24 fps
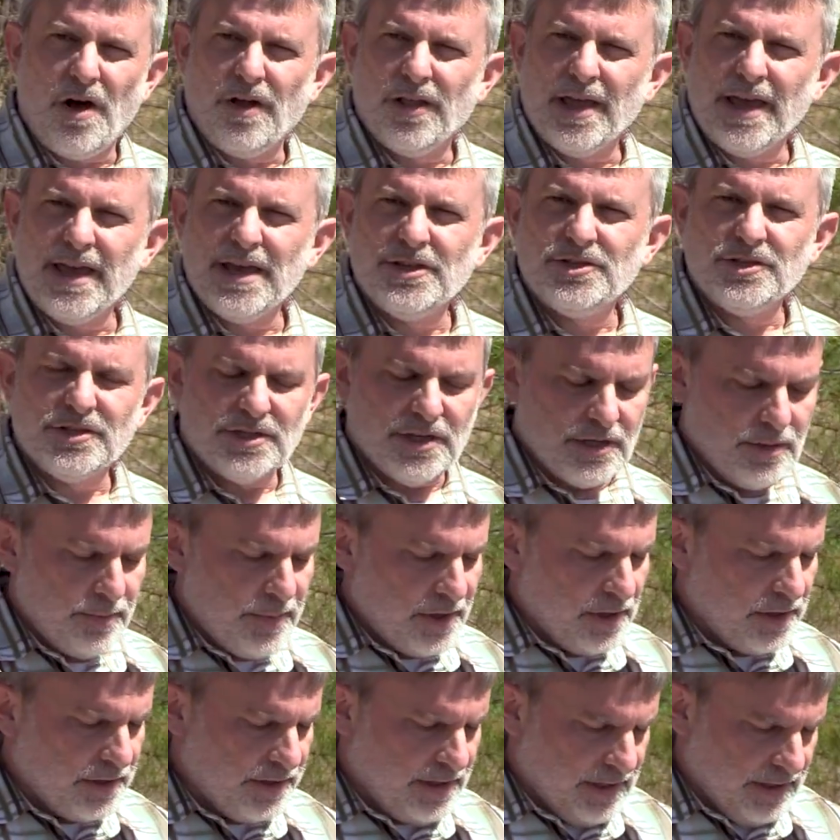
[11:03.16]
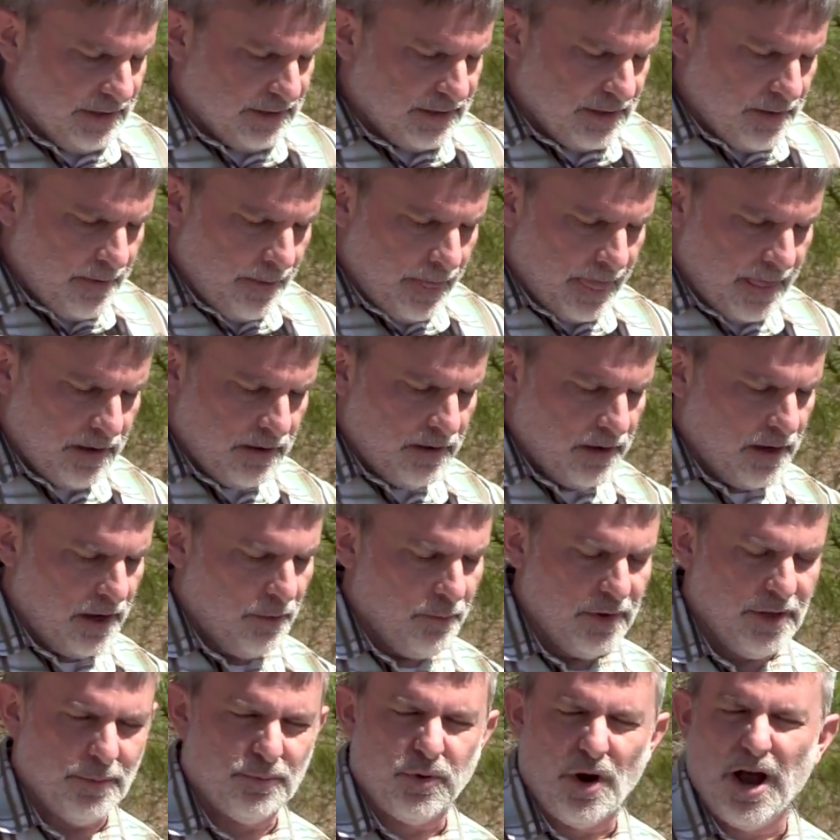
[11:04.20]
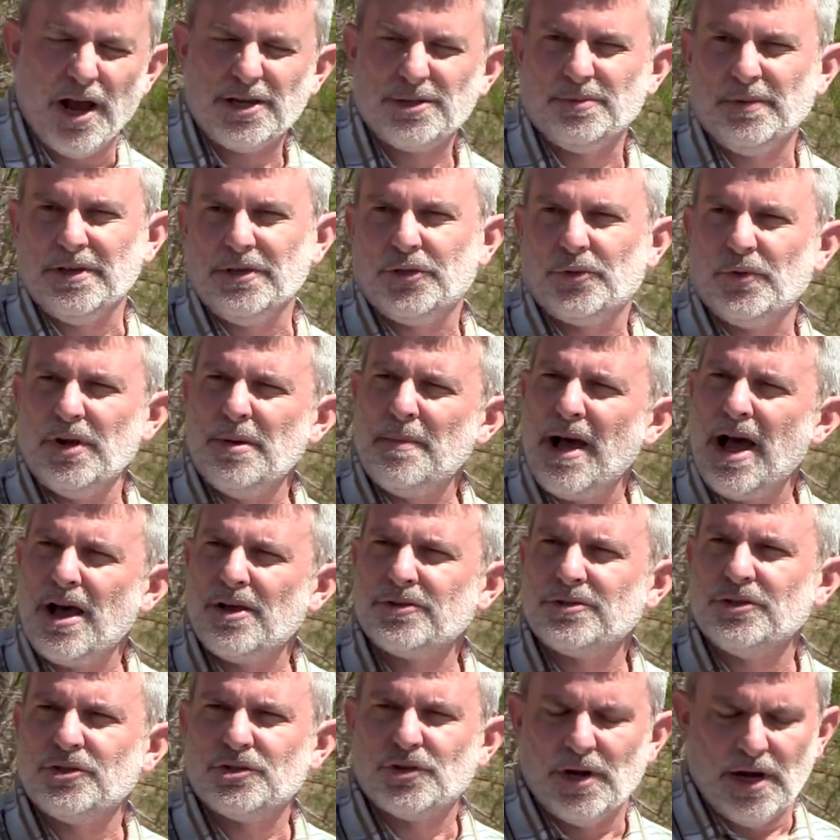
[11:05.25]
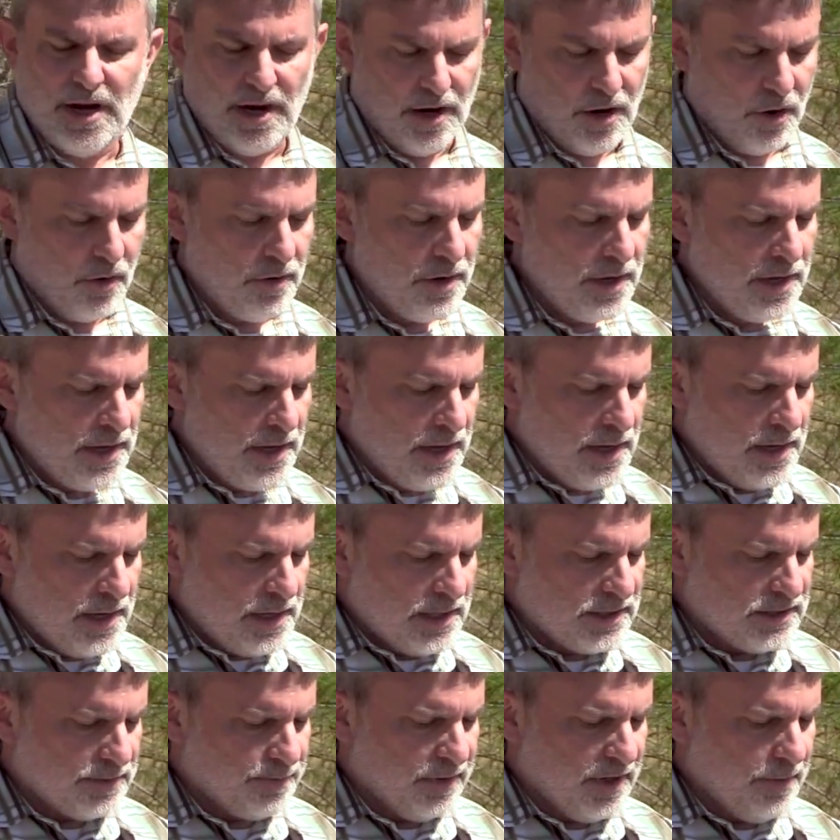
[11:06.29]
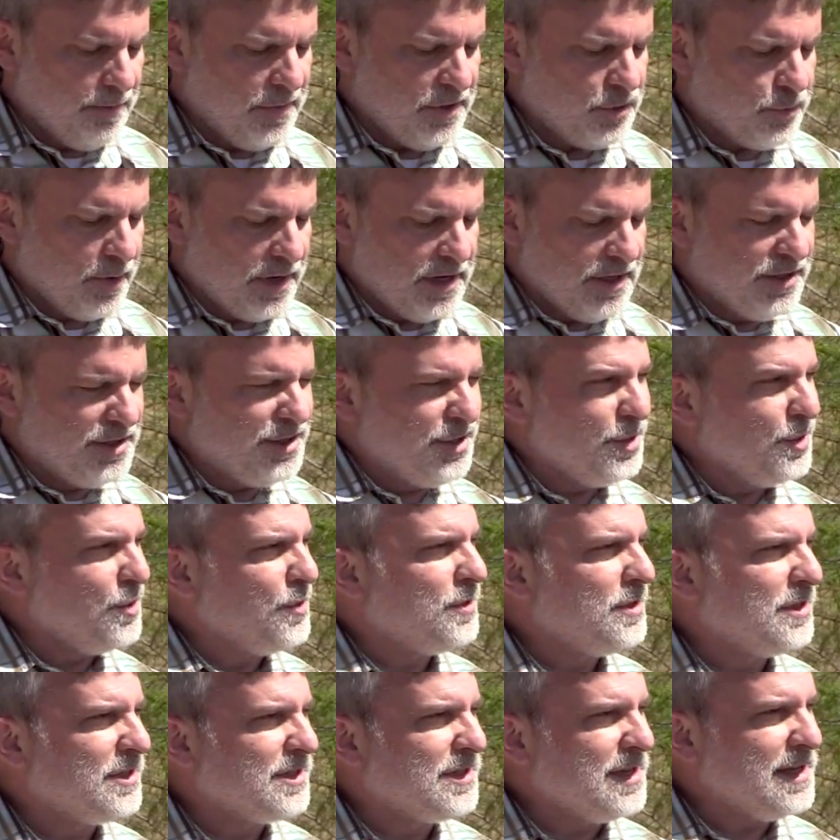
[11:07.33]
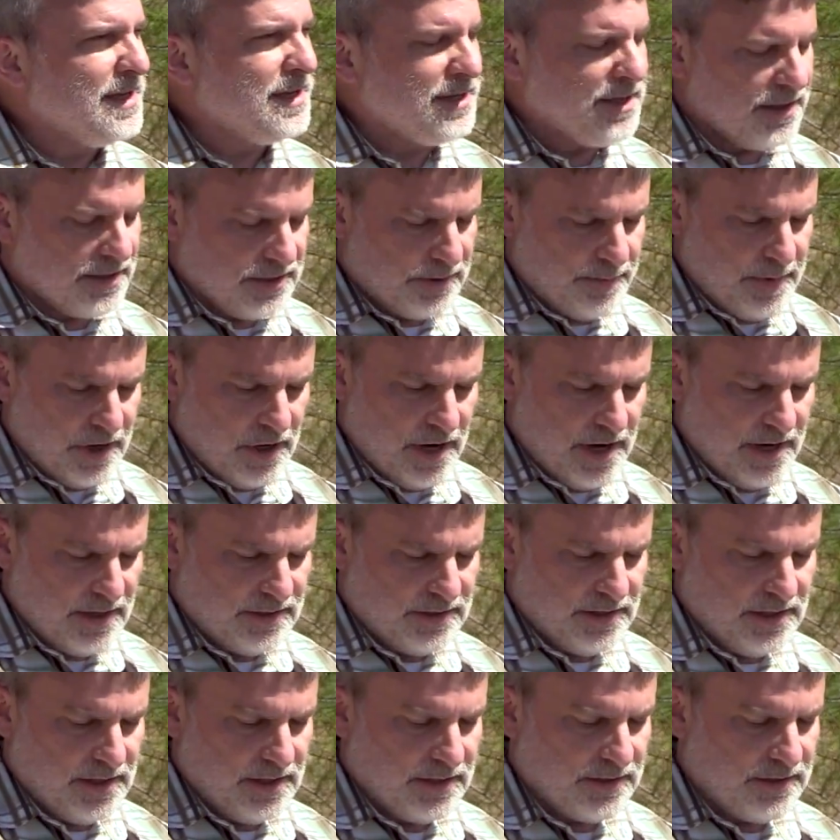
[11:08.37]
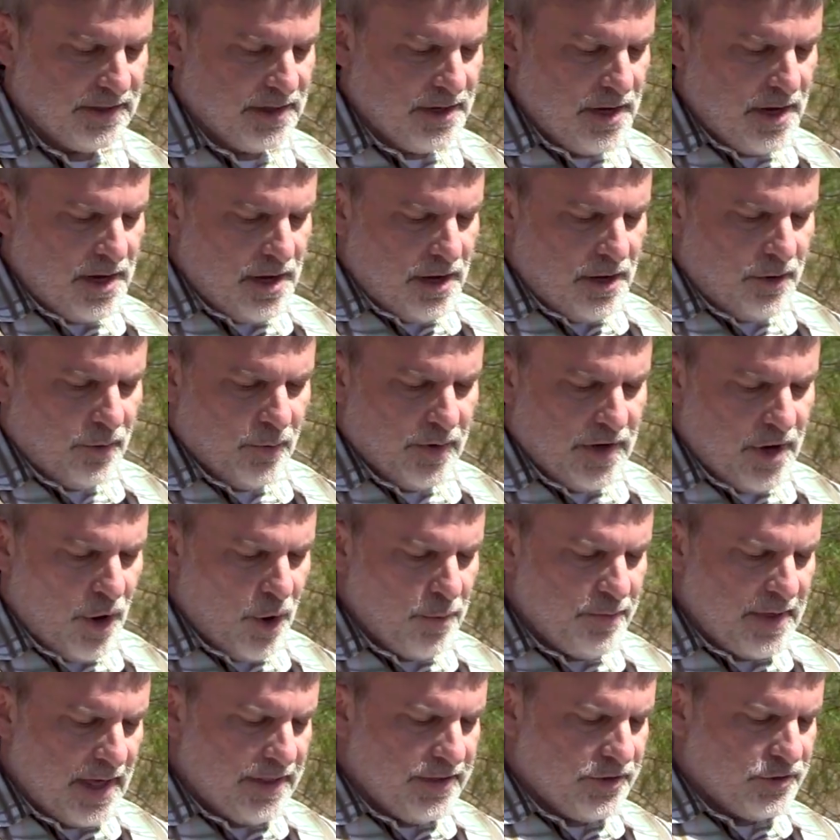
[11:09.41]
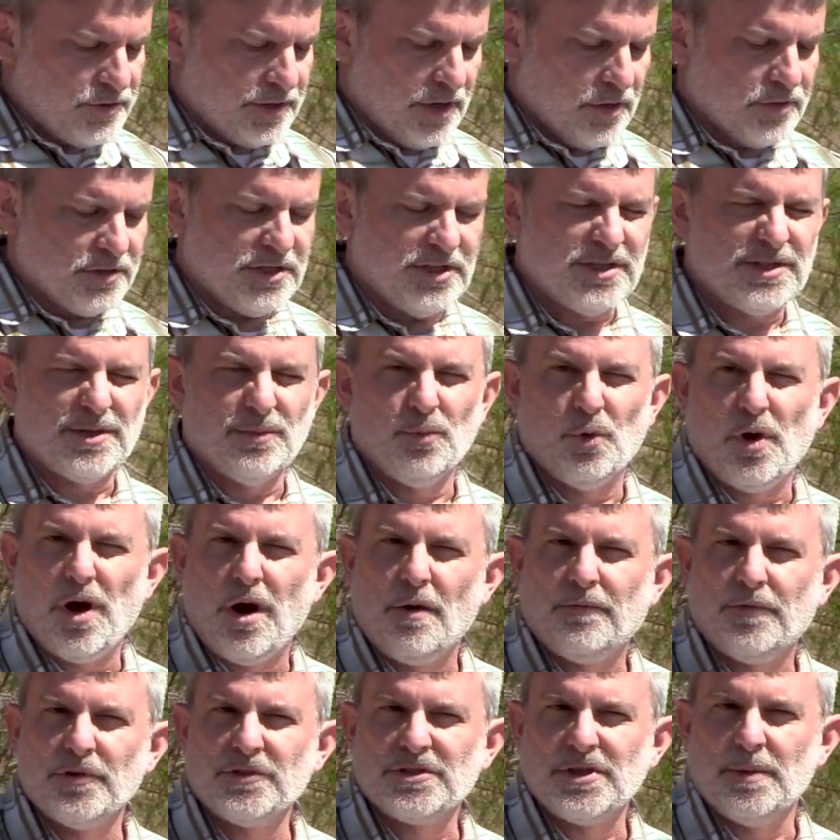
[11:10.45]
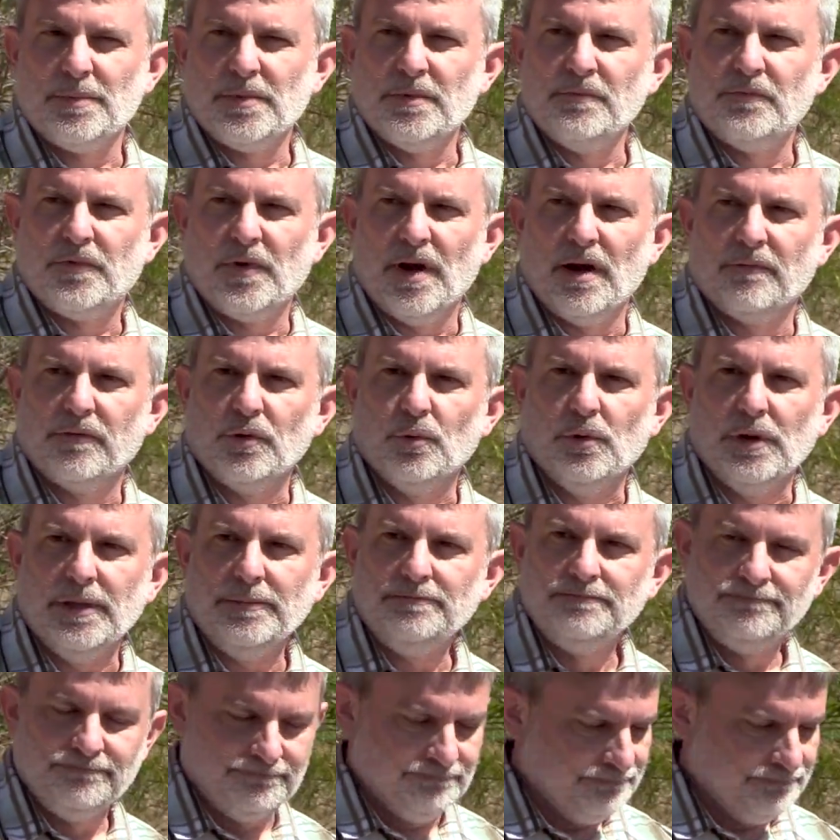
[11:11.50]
all ages and abilities. And with approximately 3 miles of trail split between 2 distinct experiences, we hope that the trail system will offer something for everyone.